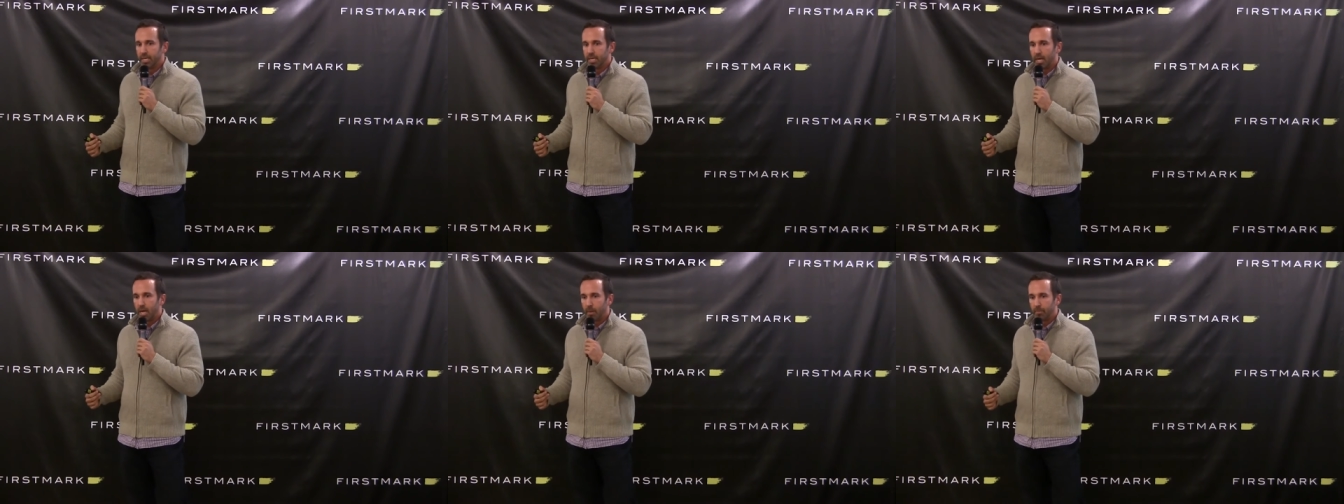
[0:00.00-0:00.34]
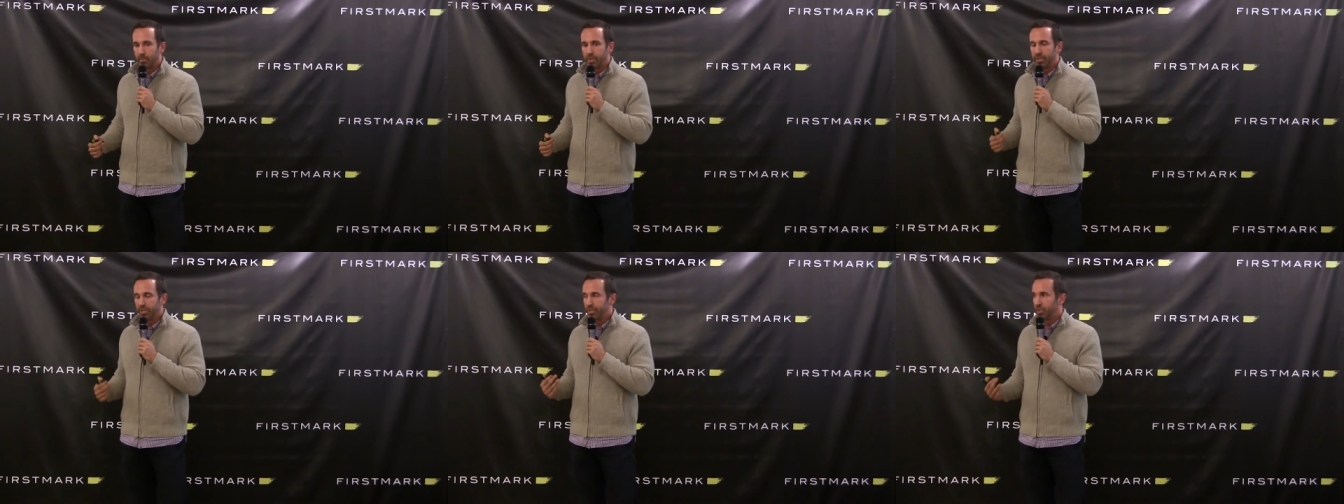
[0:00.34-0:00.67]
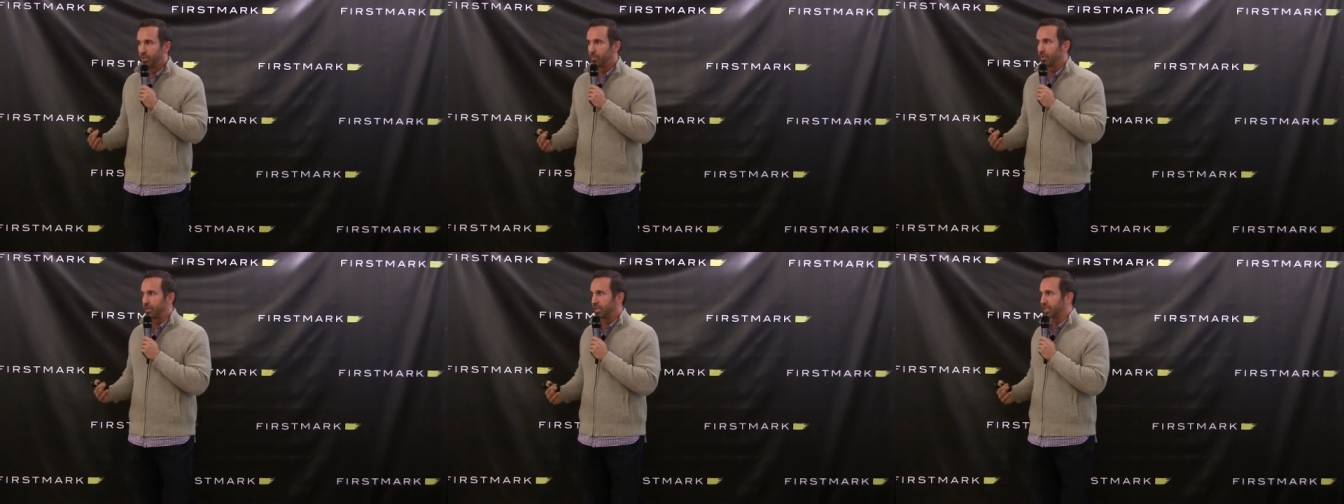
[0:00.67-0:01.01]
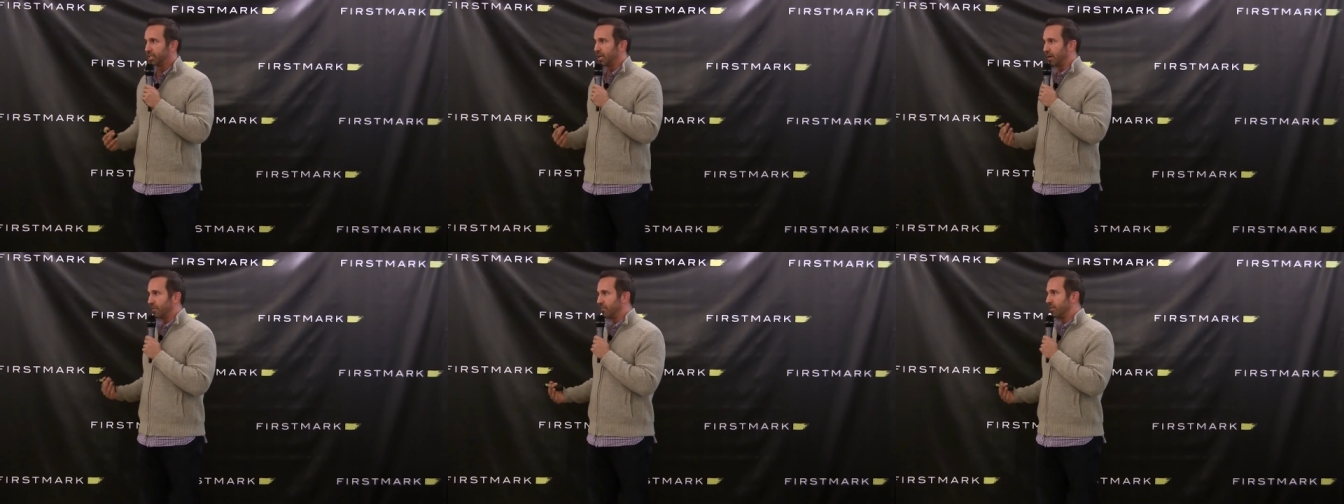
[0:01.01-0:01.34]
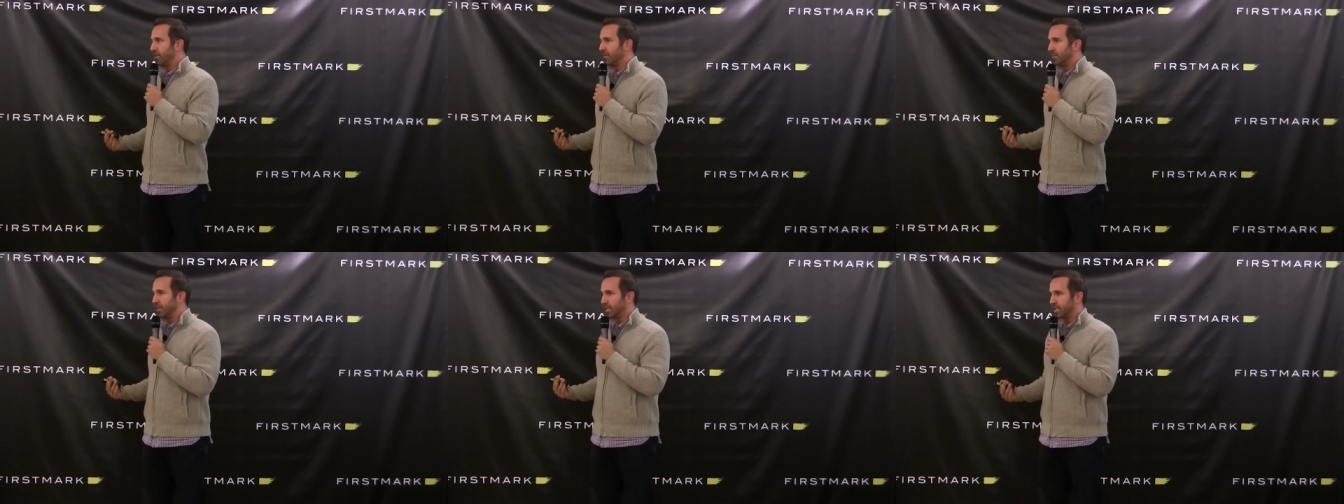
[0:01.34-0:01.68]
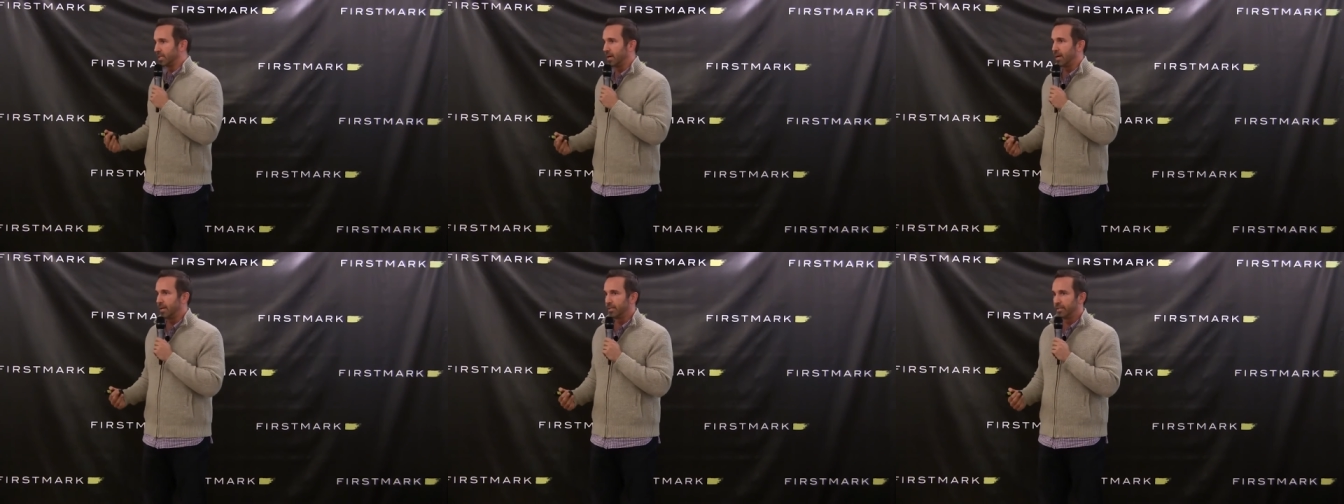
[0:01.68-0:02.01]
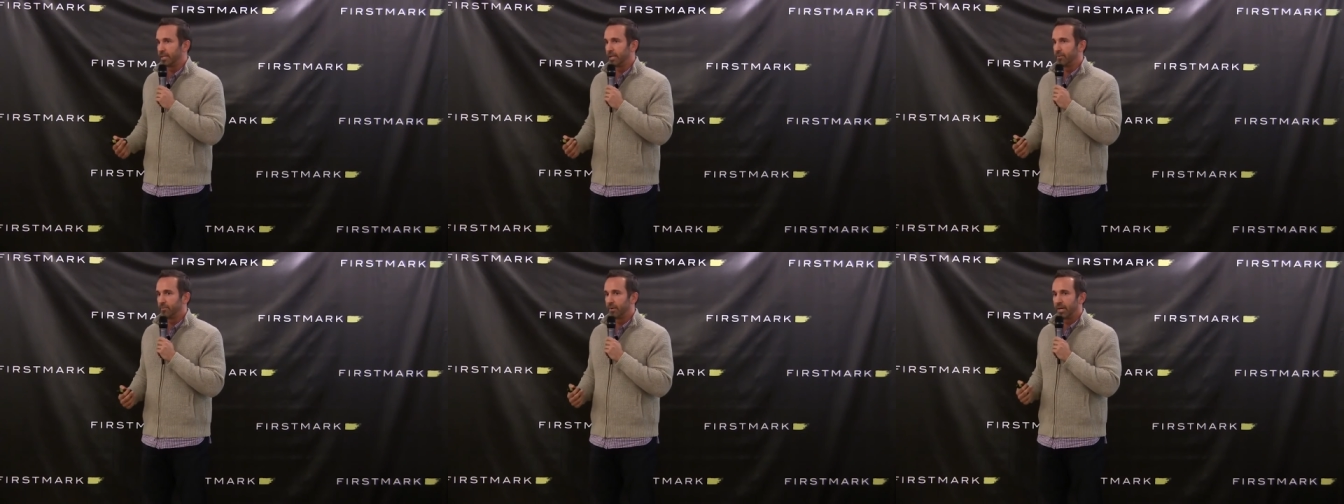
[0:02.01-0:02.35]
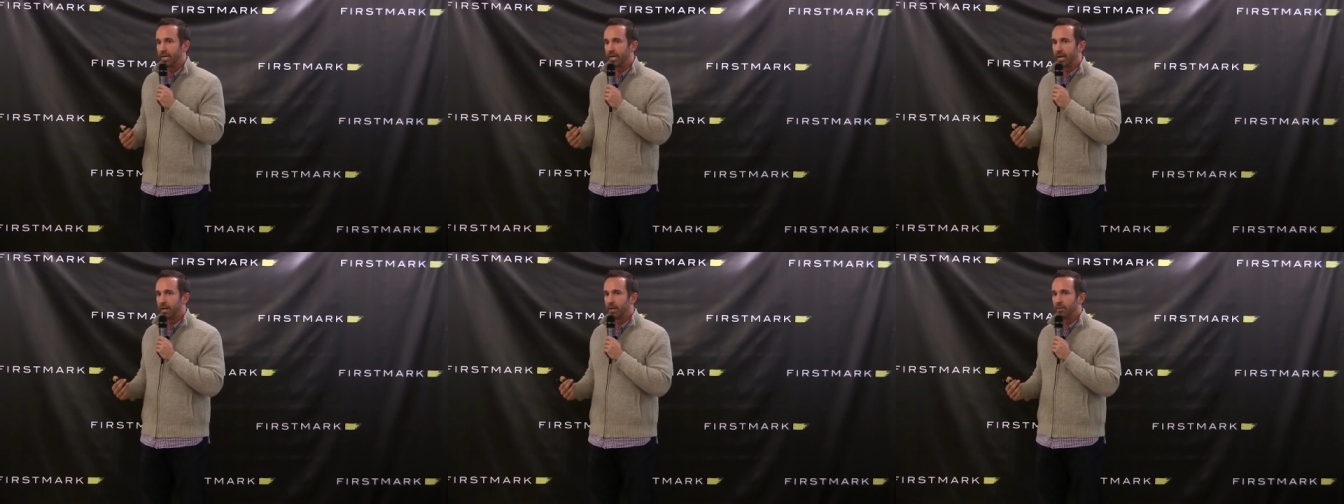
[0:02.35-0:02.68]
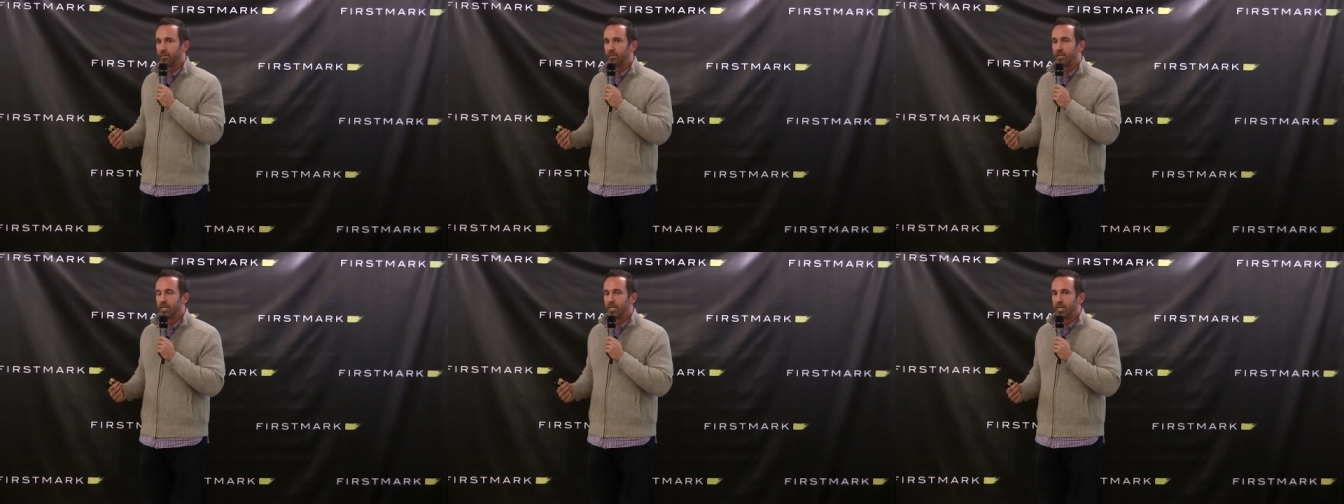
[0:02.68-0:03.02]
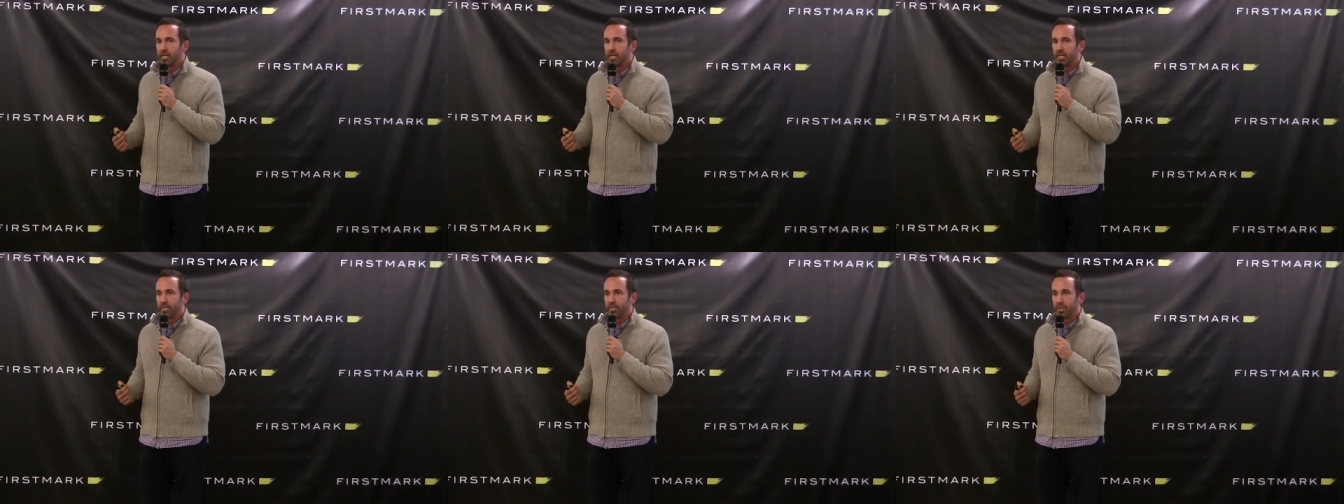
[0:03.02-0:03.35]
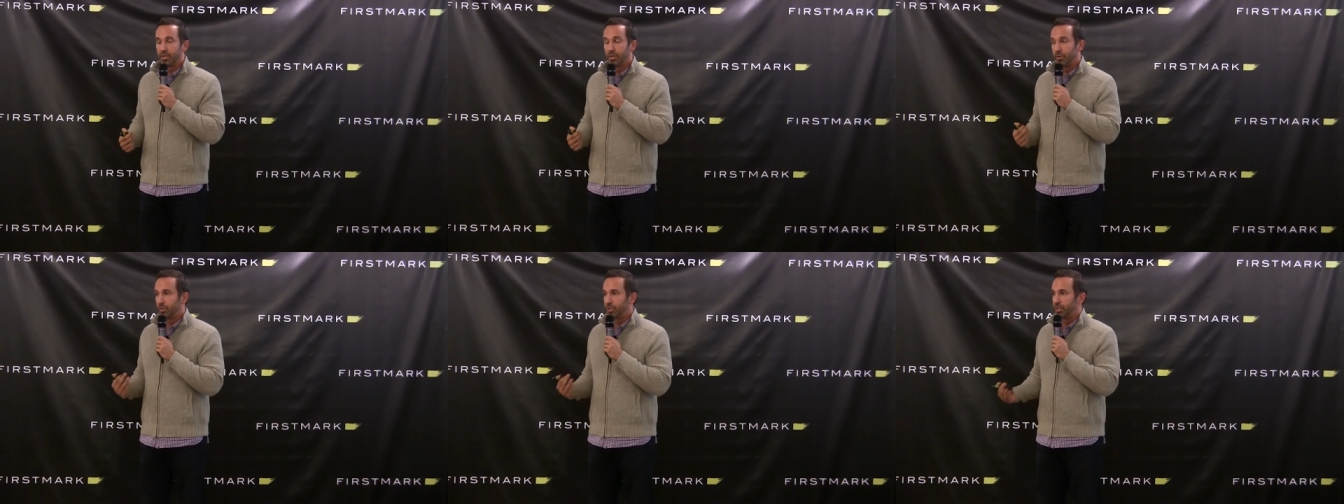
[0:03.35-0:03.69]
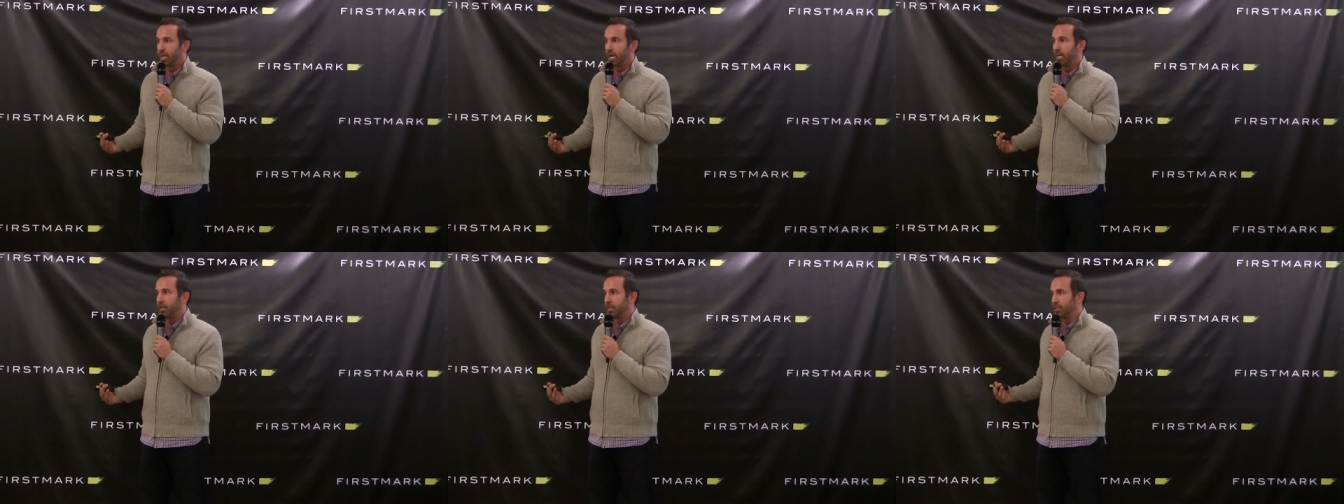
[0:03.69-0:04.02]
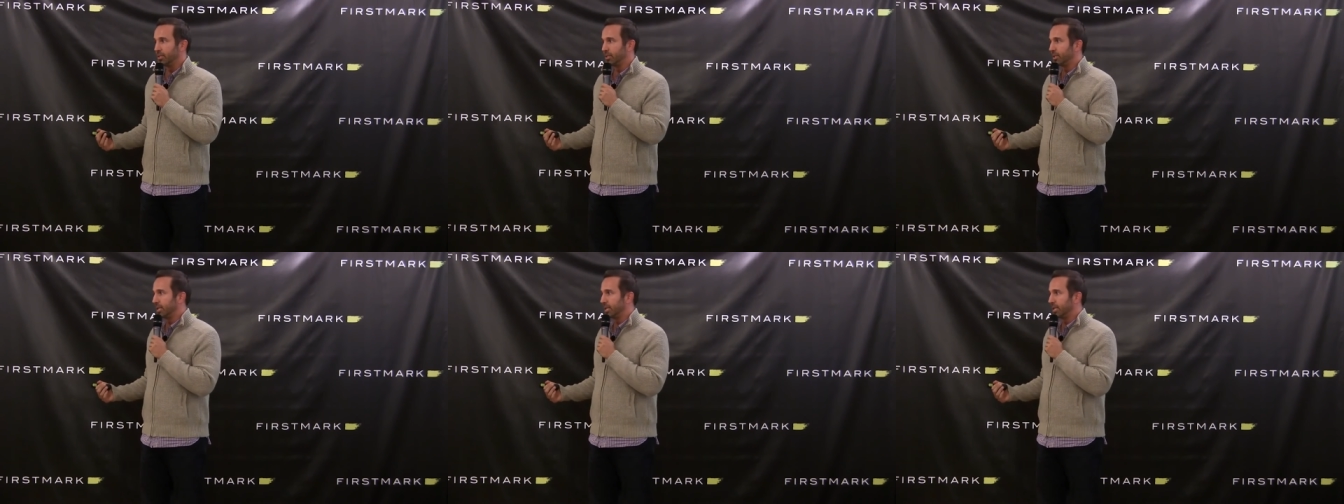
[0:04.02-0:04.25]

um, consumer discovery of this content right now is a huge challenge.